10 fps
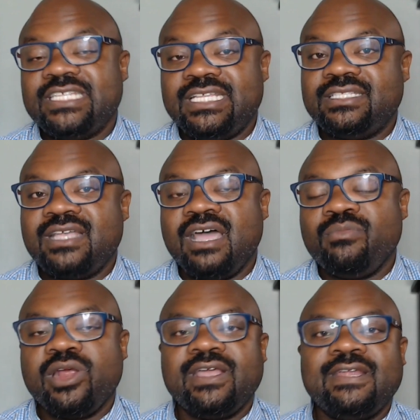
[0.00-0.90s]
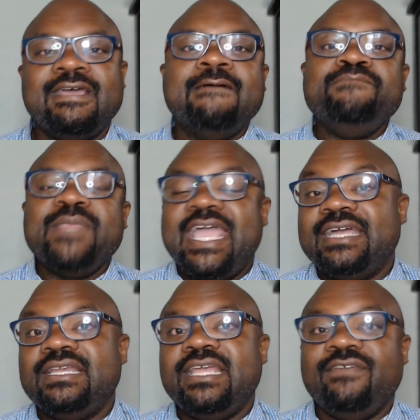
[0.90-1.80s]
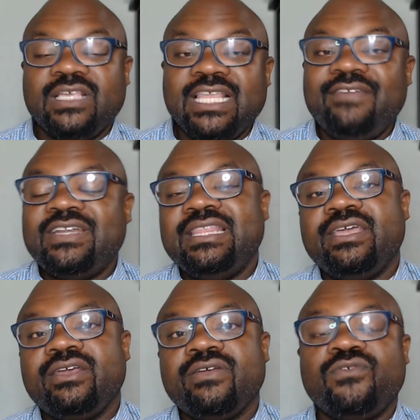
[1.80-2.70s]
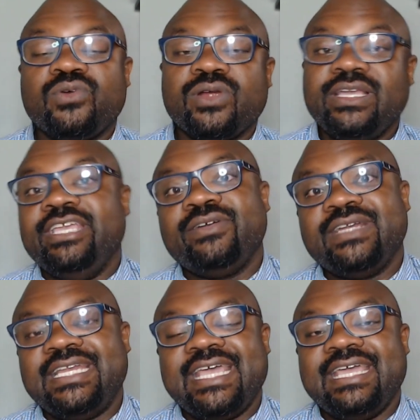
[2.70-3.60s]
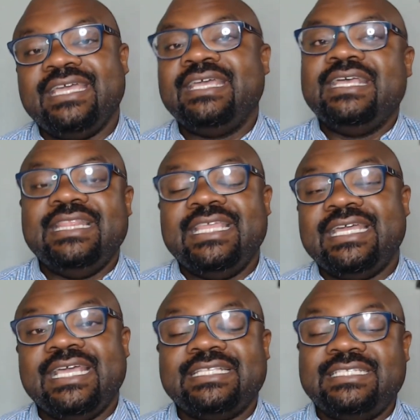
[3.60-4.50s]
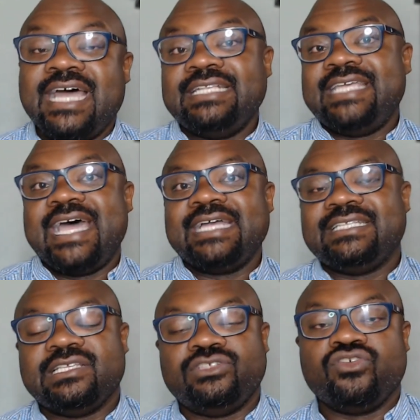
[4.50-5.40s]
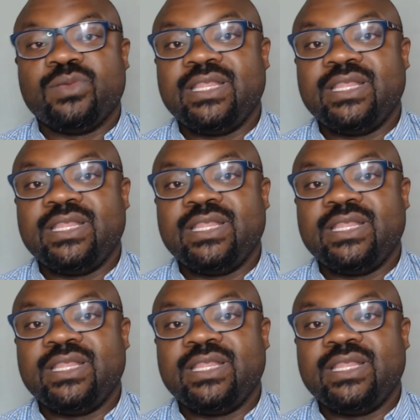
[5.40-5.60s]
in the stock market, and if you leave it in there for a year and a day, then it's not taxed as normal